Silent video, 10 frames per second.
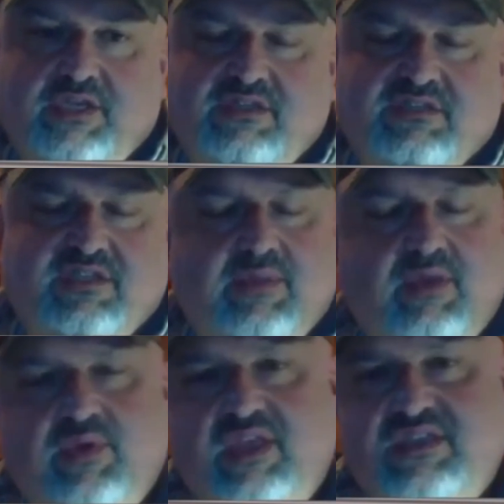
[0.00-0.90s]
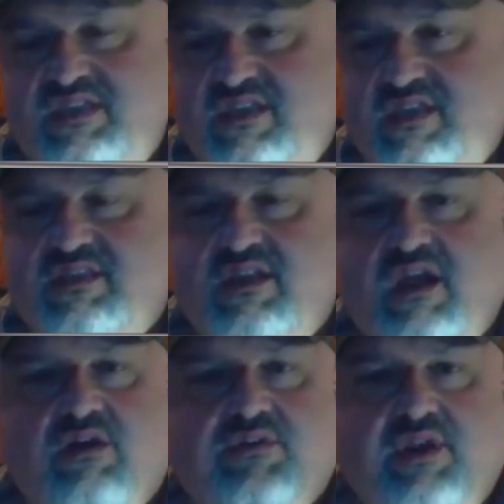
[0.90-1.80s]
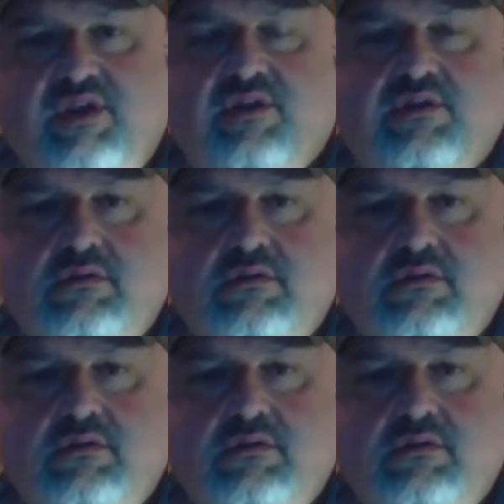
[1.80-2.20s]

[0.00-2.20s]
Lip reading: And they'll say, man, we ain't seen nothing all year.